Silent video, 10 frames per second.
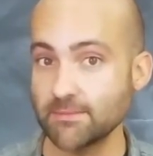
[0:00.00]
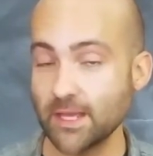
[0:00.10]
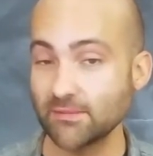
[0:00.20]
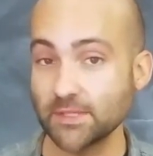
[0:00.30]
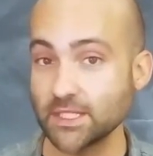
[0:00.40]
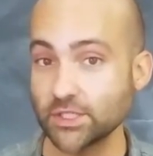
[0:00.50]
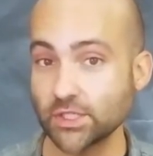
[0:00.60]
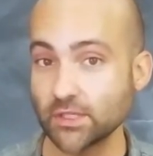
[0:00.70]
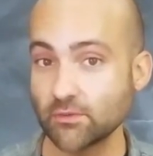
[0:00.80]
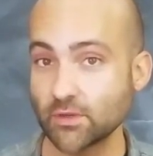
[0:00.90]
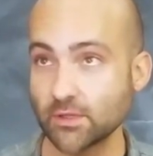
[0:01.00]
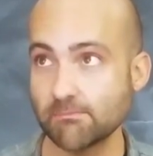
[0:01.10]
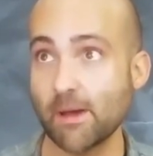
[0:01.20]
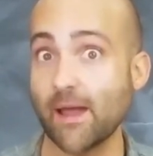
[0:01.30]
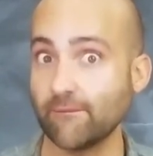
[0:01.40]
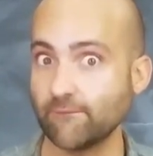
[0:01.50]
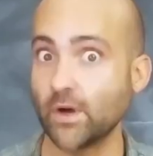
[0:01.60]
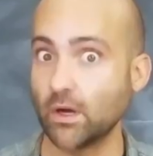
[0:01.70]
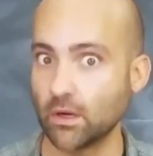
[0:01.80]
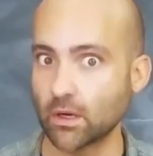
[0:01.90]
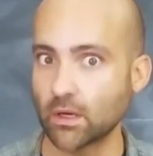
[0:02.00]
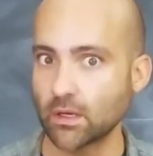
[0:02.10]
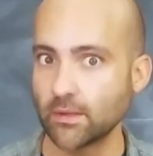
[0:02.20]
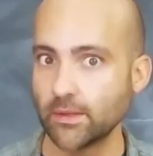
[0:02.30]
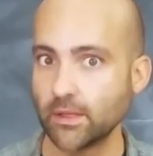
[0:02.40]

mathematician in the world by far.